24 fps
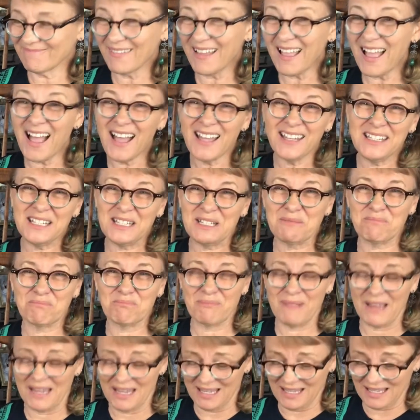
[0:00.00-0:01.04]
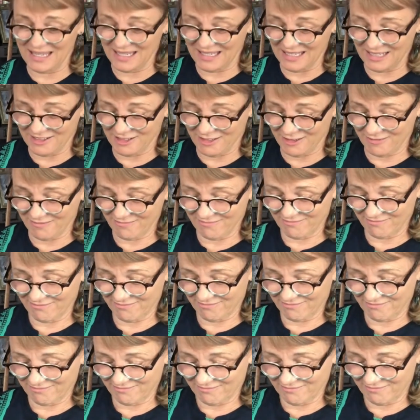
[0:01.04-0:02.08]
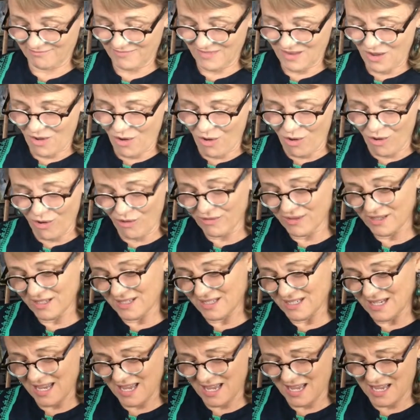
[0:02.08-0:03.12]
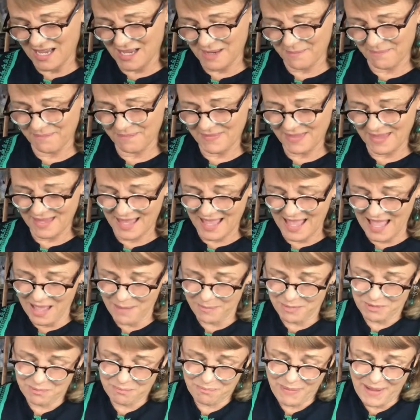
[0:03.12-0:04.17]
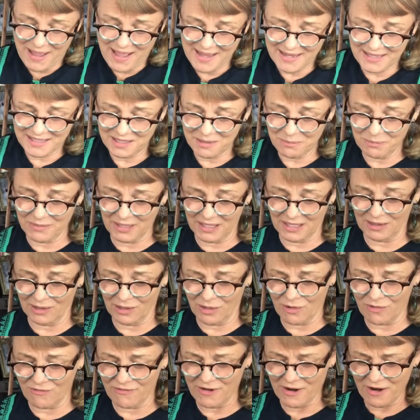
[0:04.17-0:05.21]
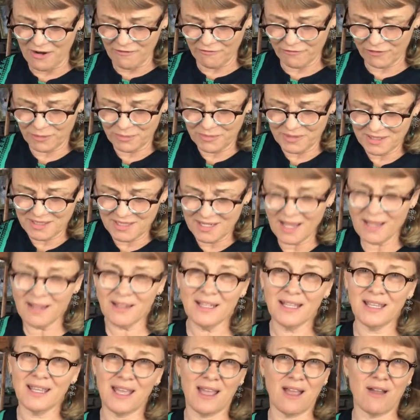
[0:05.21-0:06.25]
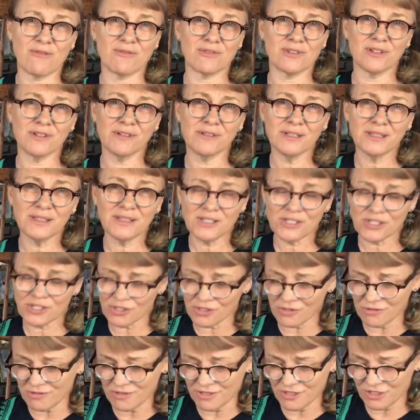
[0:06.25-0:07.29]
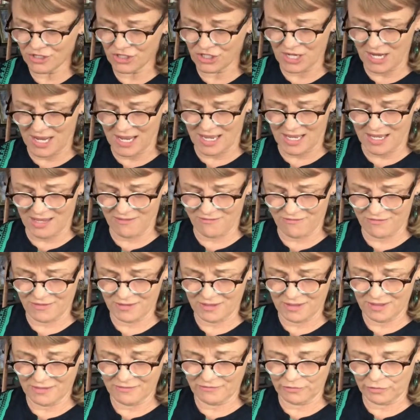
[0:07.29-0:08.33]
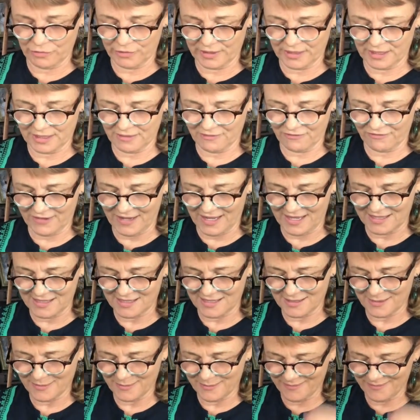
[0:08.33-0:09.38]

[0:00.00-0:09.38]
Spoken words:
I didn't make it. All this time, I've been buying the meatloaf from the deli counter at the Shore Shave," Florida confessed.